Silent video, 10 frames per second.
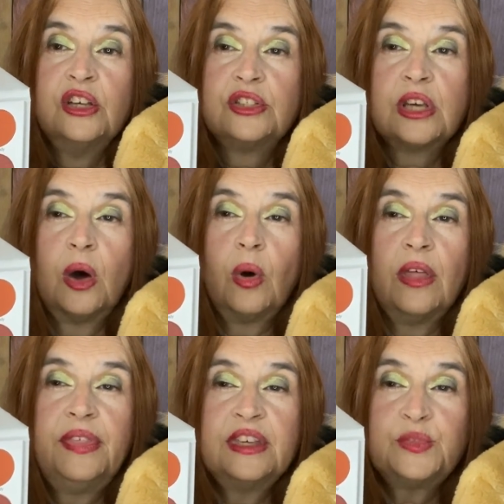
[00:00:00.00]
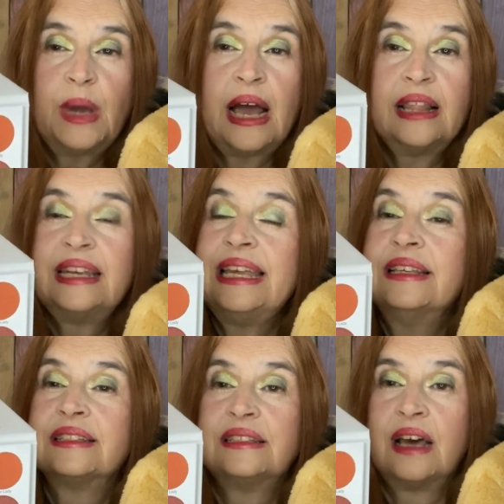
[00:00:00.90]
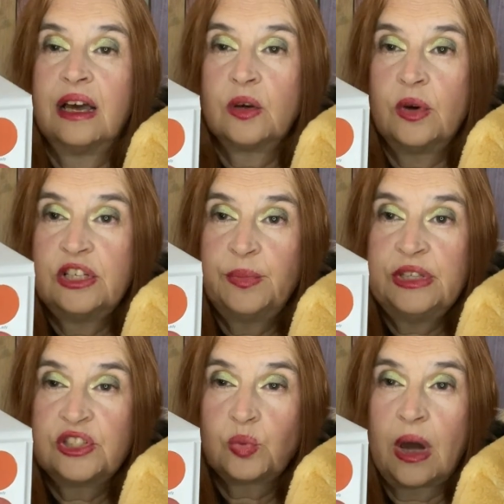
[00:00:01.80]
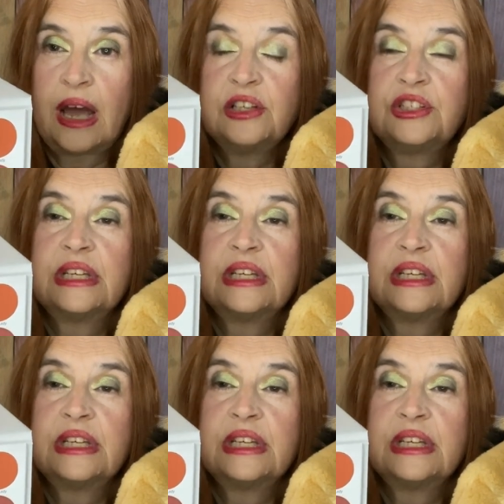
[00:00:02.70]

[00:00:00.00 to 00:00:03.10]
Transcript: So this palette is not going to be swatched.